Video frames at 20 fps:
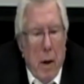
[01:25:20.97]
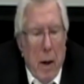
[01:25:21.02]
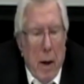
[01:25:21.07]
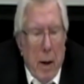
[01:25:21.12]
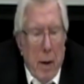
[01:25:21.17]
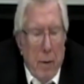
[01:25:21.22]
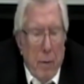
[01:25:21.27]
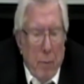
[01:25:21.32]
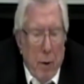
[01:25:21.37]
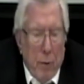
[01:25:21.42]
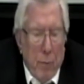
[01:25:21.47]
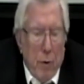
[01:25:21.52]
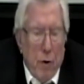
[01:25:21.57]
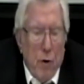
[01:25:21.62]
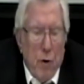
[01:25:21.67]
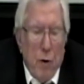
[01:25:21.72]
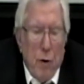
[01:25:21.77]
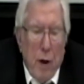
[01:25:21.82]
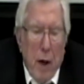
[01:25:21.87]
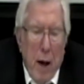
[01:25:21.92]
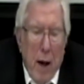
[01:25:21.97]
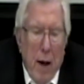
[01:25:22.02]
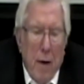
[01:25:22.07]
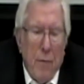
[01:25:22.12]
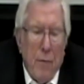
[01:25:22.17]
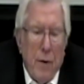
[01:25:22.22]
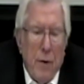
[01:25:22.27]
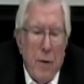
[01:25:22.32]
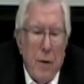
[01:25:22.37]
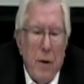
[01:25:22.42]
And what we should
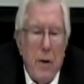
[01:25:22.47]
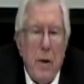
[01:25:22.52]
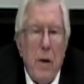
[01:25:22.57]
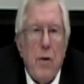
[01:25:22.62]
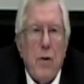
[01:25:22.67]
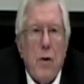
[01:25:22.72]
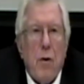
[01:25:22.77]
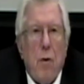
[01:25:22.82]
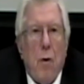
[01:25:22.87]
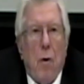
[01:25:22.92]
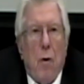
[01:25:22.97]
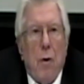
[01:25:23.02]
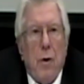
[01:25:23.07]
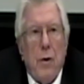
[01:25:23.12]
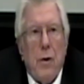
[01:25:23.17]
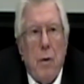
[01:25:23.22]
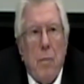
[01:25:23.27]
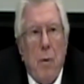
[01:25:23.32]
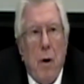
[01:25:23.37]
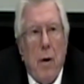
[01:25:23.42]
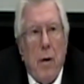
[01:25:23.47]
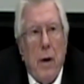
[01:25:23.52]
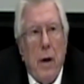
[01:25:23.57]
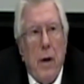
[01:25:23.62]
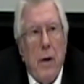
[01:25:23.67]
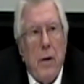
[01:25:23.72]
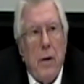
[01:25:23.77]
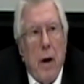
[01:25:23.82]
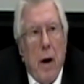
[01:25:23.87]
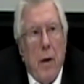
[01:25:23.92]
have is a discourse among
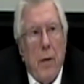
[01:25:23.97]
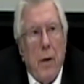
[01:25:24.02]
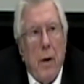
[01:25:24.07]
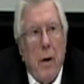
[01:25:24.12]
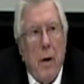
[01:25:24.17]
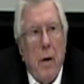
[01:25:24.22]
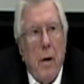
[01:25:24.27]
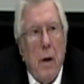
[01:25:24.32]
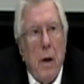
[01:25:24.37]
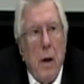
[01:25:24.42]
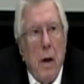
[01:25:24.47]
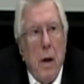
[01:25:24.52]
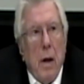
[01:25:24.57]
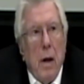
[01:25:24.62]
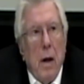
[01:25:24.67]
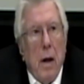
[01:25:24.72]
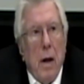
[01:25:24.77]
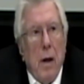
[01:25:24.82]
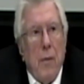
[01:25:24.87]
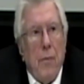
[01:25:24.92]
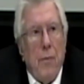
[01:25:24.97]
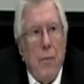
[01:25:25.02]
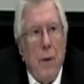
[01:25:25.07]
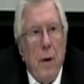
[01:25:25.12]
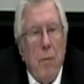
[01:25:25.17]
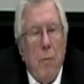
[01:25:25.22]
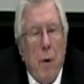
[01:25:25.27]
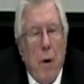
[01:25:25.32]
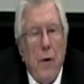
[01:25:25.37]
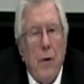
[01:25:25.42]
each other if we
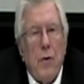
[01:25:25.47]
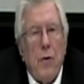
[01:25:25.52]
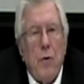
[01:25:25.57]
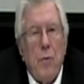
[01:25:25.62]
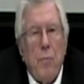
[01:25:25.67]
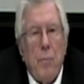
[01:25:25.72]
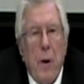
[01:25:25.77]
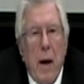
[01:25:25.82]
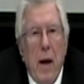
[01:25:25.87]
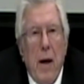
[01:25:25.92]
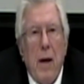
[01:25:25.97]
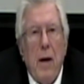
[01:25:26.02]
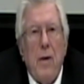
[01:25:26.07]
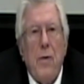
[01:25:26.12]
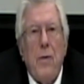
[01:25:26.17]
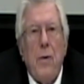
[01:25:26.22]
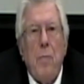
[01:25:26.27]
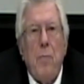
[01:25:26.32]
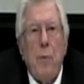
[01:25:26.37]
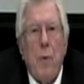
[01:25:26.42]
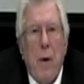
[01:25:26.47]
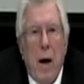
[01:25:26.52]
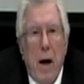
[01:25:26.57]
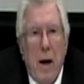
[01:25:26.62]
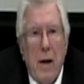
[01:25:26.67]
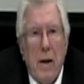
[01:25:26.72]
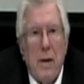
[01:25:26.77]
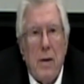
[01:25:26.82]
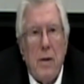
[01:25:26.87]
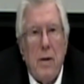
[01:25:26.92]
want to pay the
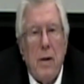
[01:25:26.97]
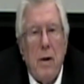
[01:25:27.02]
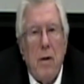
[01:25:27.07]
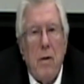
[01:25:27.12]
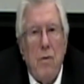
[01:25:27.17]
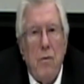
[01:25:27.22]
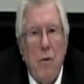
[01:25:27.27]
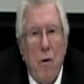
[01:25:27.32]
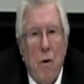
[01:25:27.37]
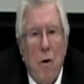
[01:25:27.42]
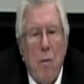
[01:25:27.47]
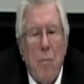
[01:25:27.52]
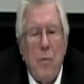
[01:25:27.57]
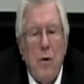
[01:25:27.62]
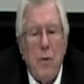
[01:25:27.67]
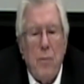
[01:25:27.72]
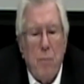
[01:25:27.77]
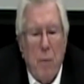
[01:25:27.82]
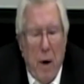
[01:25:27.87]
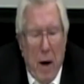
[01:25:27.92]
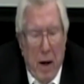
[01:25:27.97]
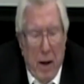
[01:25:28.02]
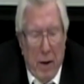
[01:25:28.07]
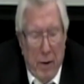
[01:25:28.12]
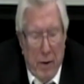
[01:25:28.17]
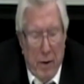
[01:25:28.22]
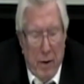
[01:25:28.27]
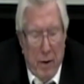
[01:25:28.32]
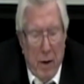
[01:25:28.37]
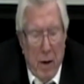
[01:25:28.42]
price, the enormous
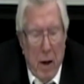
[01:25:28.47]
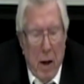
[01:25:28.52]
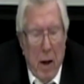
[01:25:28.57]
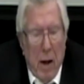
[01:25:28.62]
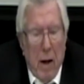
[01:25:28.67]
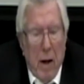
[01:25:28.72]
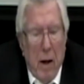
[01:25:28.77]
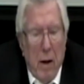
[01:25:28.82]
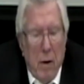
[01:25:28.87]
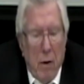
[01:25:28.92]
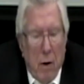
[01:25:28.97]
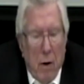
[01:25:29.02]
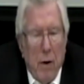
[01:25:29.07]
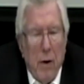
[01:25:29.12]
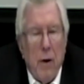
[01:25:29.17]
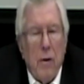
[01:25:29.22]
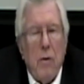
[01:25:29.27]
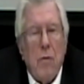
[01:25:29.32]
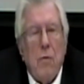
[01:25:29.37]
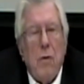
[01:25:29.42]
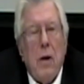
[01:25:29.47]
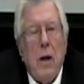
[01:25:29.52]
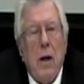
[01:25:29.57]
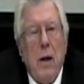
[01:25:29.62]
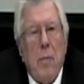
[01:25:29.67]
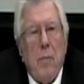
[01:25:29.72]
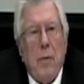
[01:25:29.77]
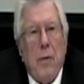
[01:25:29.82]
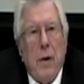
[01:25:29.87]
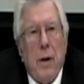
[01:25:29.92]
price, in order to
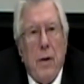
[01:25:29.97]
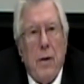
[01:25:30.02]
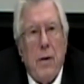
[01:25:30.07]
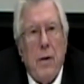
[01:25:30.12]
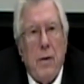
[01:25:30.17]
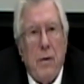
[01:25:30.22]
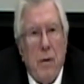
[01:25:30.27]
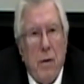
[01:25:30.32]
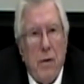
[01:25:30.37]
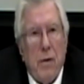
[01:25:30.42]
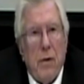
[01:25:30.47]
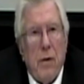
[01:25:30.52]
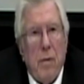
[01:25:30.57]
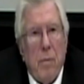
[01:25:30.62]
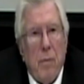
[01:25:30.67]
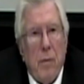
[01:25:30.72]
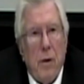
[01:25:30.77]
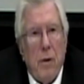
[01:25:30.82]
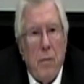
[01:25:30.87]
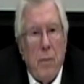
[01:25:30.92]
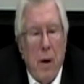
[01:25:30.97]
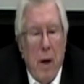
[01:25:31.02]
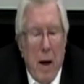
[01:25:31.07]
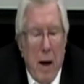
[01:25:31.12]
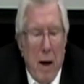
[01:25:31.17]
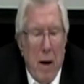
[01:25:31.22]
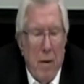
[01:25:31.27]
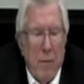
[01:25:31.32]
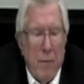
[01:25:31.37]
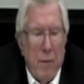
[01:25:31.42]
keep this system which we
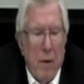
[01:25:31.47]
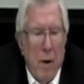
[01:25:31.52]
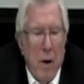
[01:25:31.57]
have